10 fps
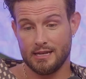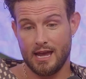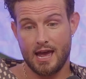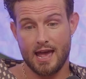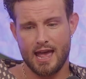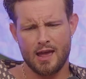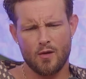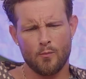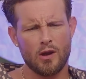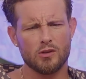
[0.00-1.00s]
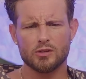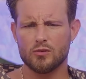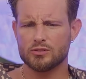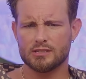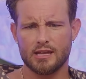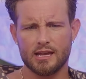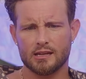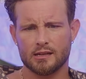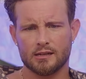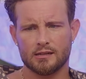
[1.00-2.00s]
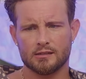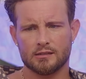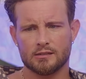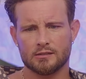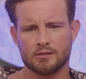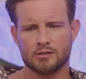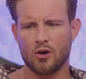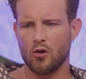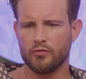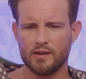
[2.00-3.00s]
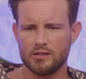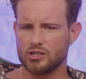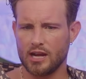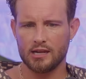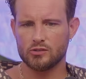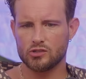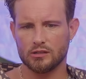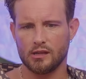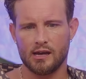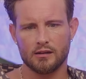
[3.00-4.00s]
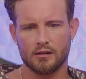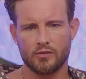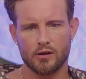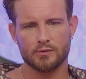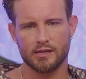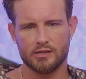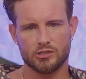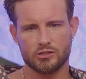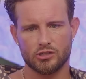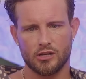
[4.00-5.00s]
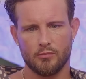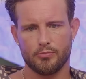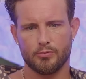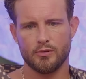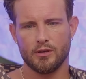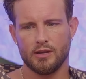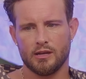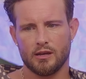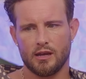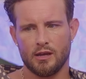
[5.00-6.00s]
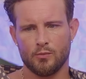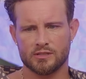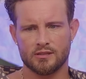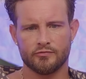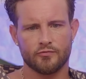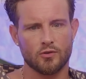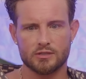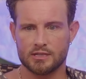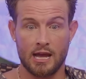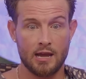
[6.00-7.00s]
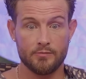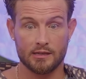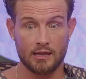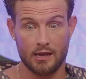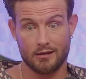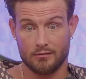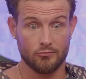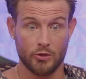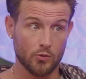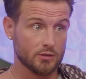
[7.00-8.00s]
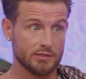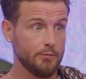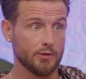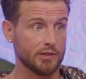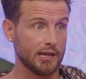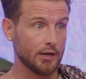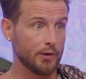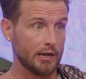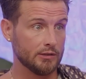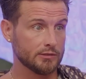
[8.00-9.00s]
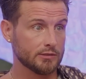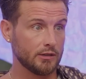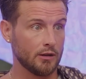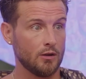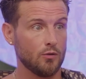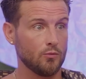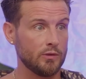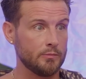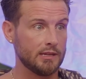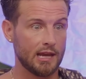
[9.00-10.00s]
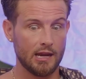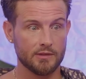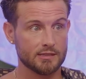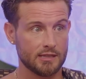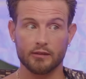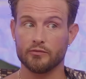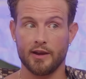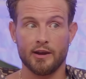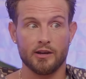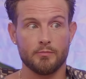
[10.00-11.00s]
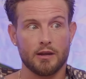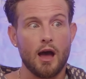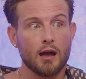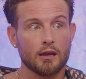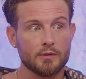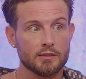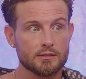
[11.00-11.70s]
Yeah. But also just like COVID changed a lot of our relationship it was the first time that like we weren't sleeping with anyone else. You know, we became this like very monogamous.